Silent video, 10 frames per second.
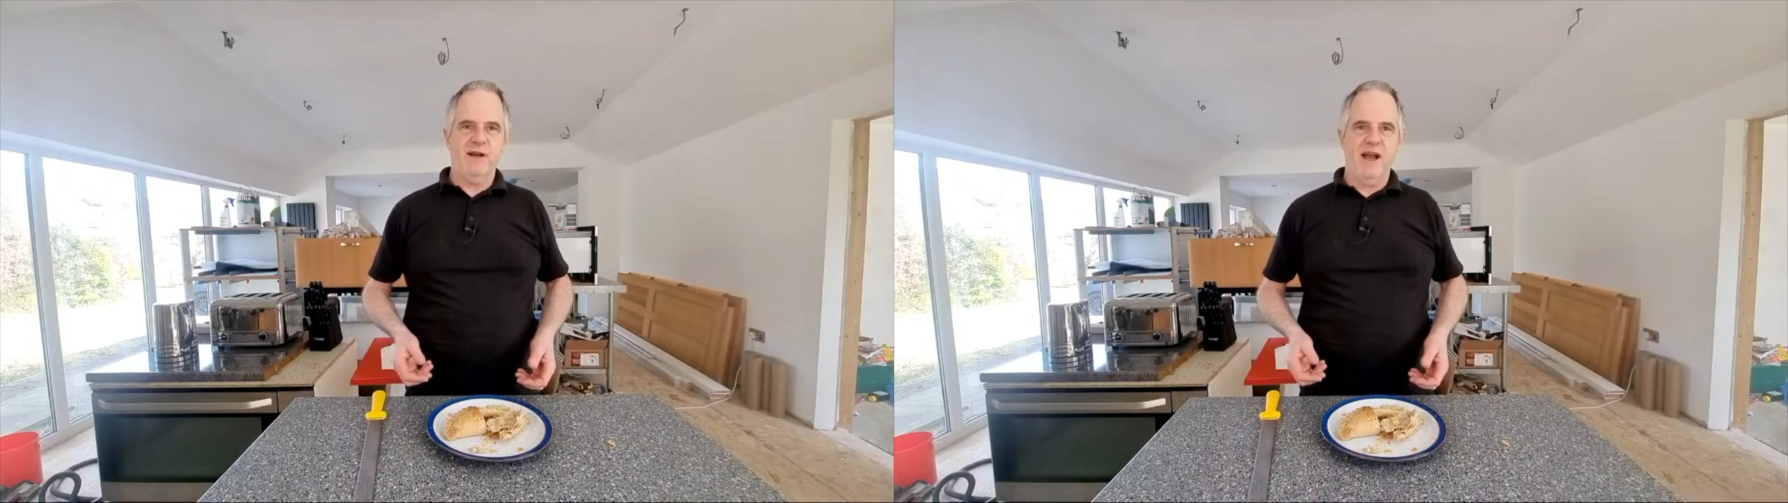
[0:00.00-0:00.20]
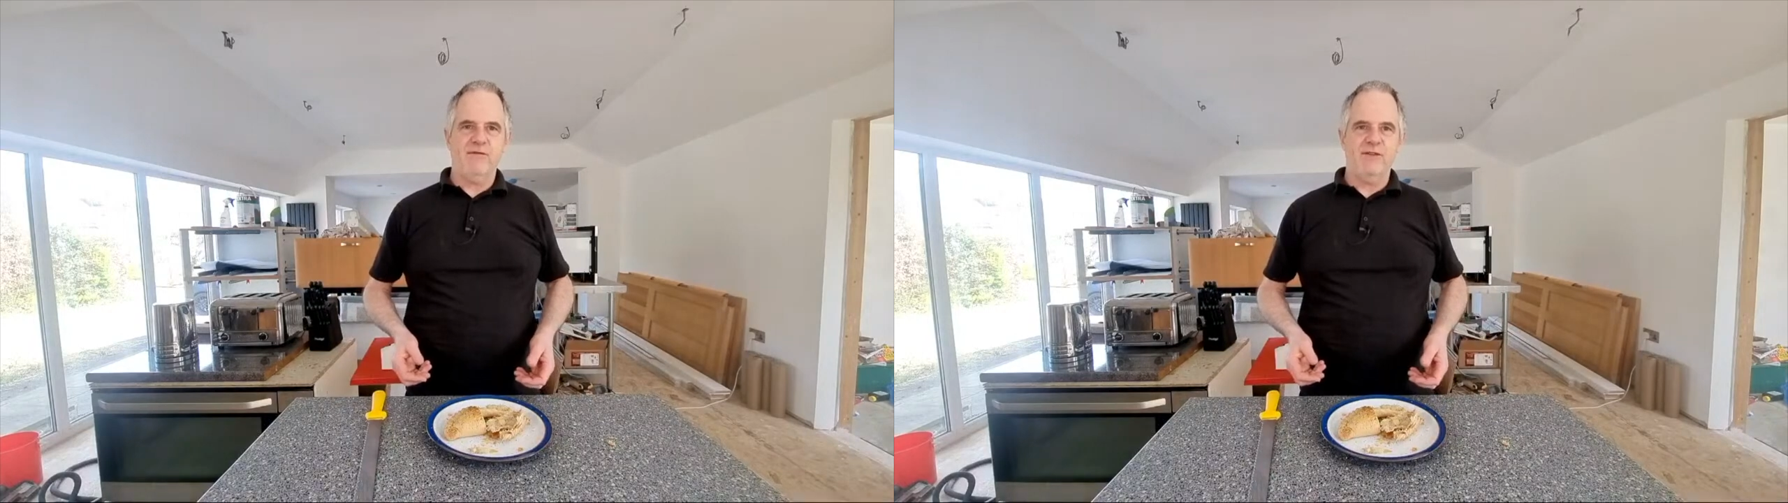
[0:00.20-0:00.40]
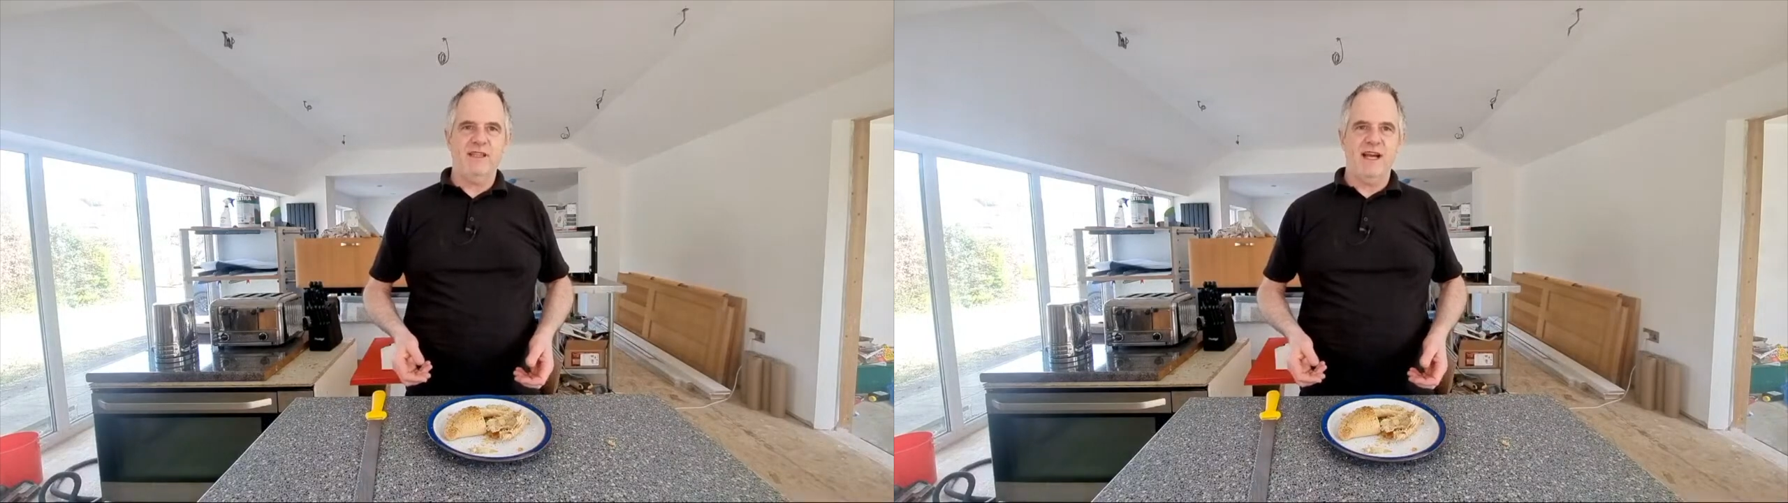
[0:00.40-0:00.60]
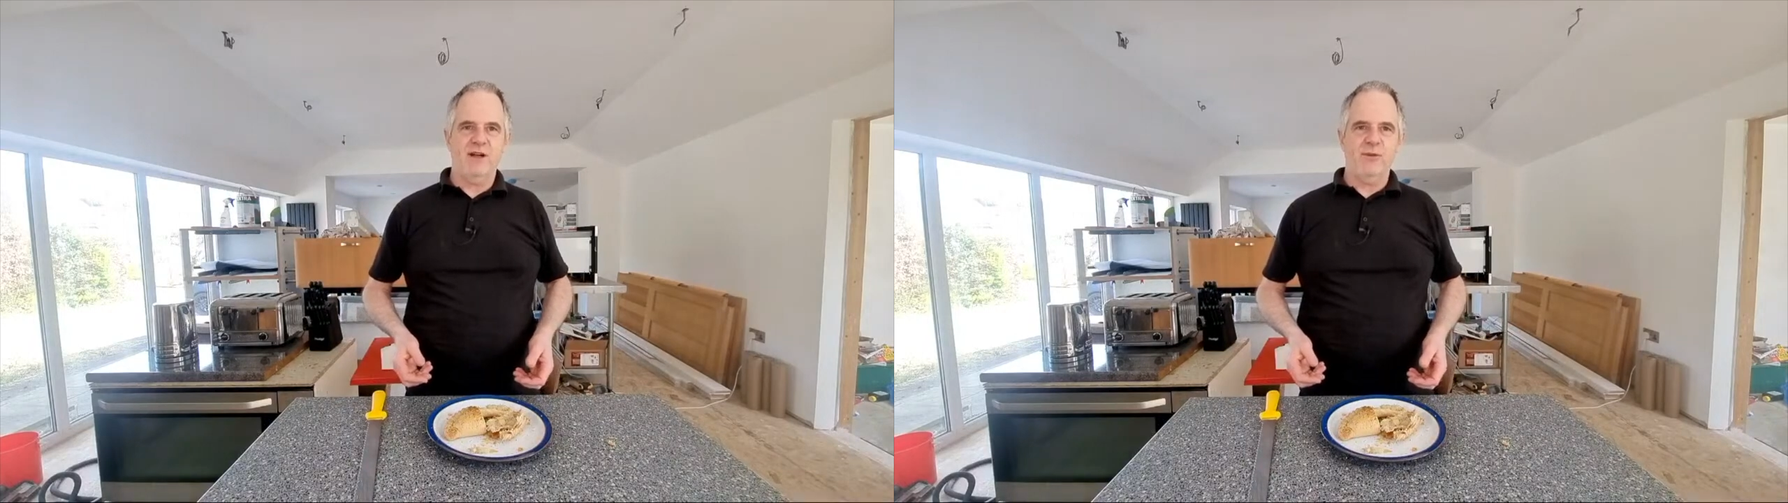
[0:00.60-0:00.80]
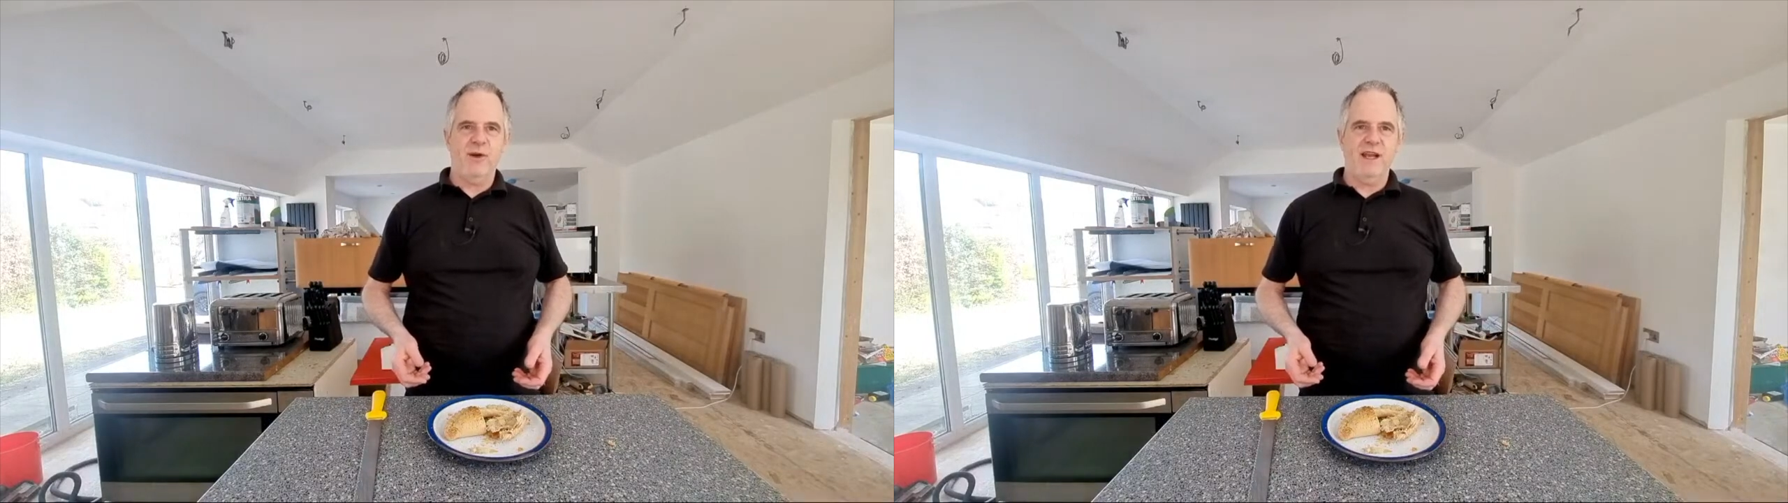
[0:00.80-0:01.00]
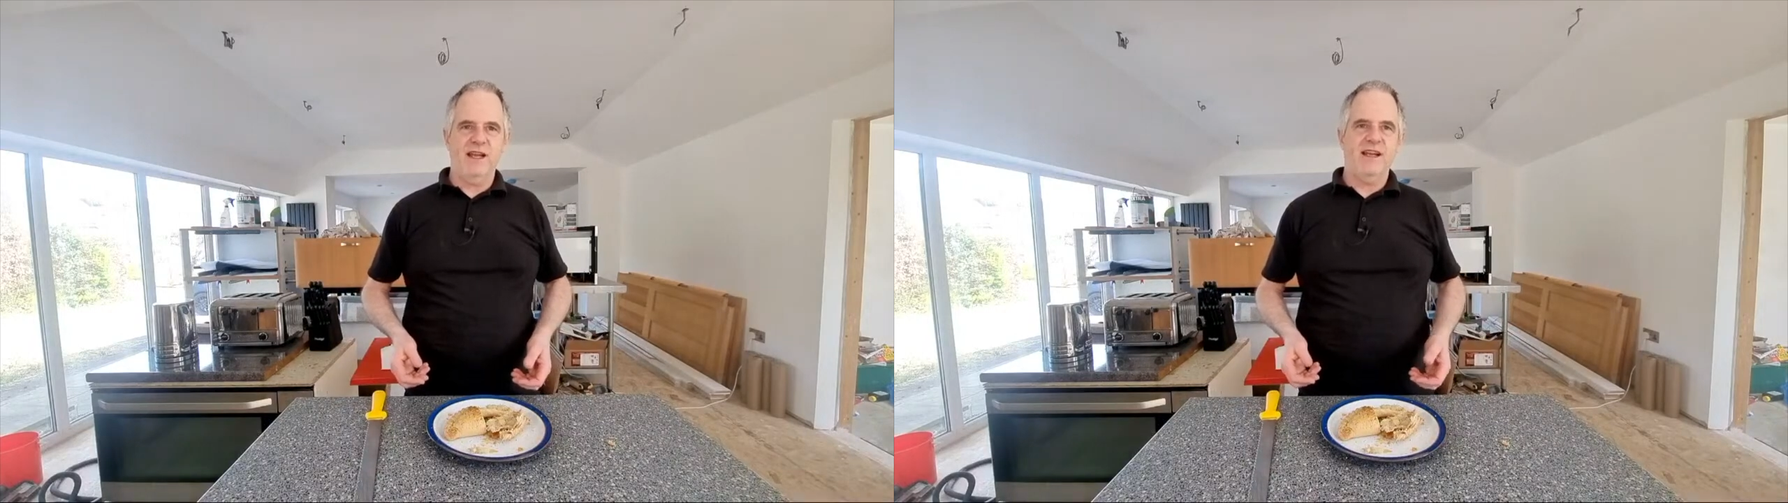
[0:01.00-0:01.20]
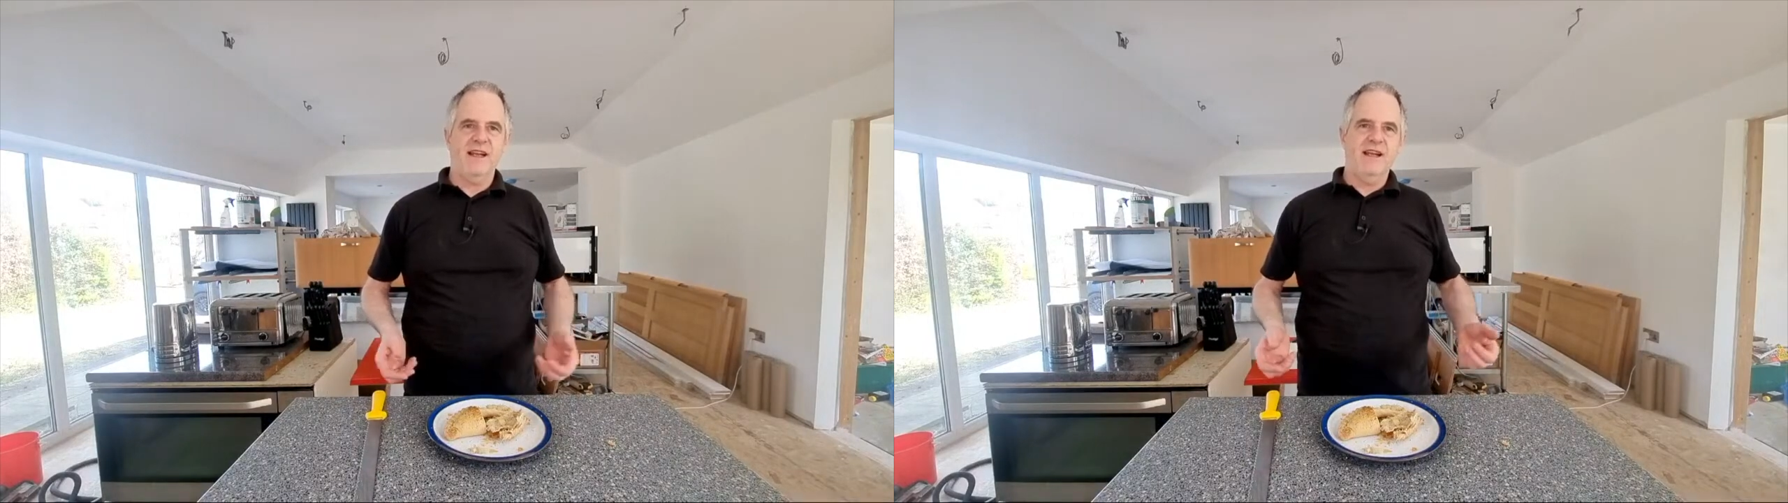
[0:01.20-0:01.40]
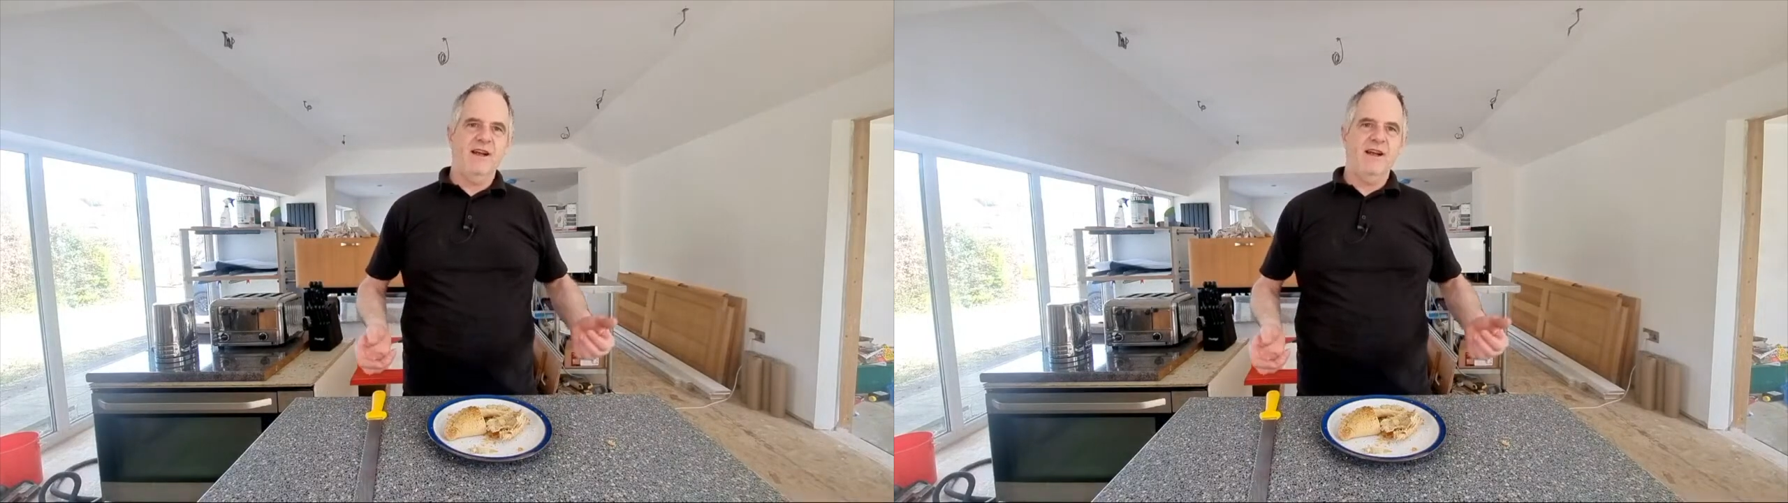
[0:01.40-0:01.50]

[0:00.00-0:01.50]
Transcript: every day of the week